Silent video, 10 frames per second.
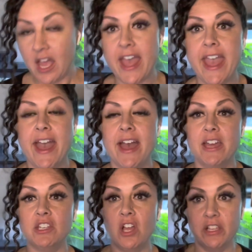
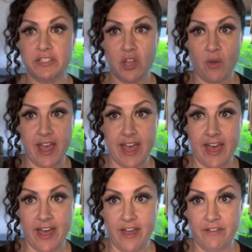And also I
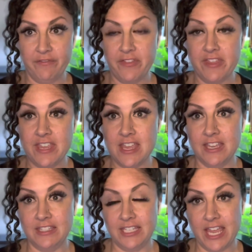have the
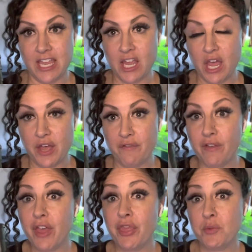intake of
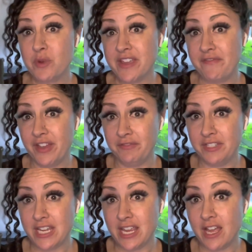a
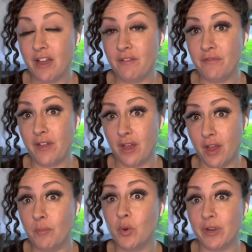350 of
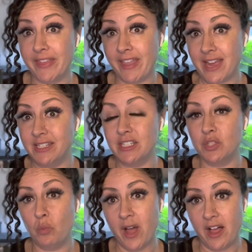Marineland as
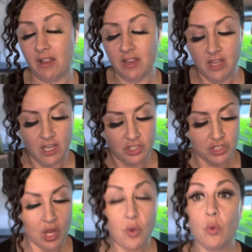well.
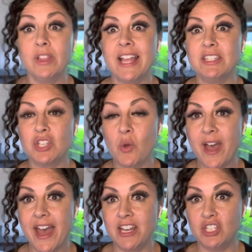So let's go
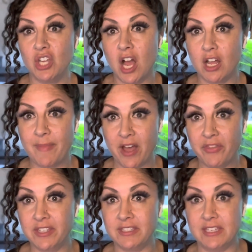ahead and talk about
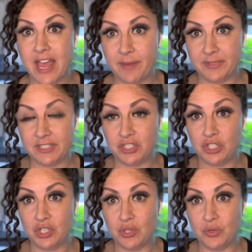the steps
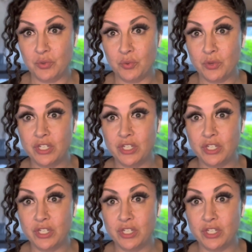to